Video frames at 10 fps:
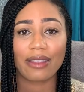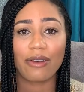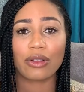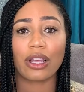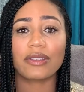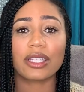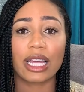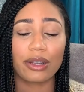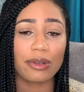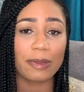level of
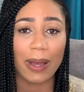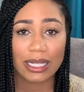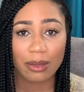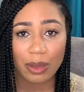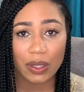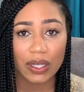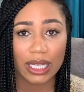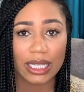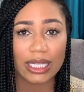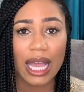study
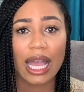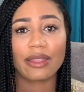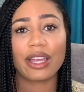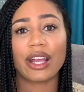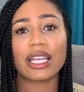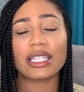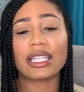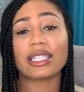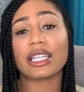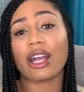responsibilities, there is the
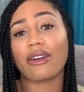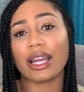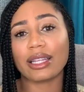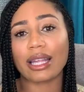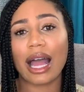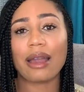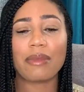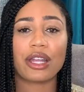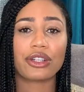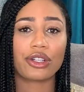CRA line
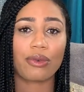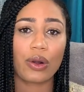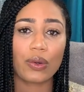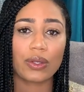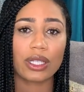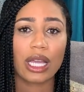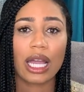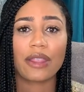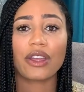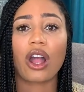manager roles.
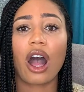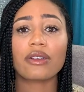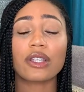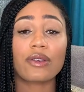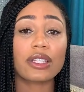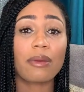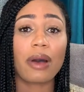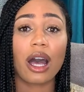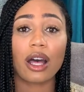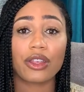There are also some
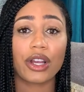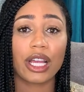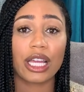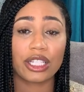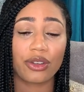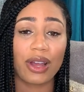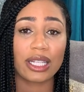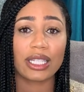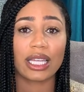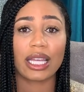other
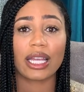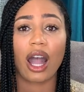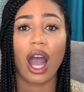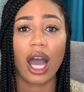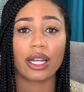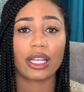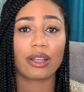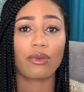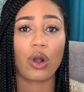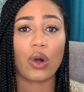interesting
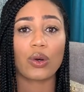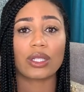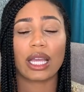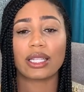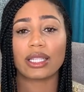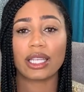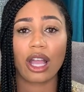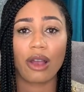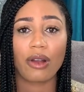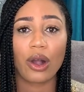auditing roles and
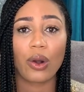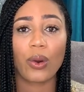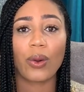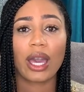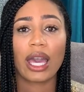CRA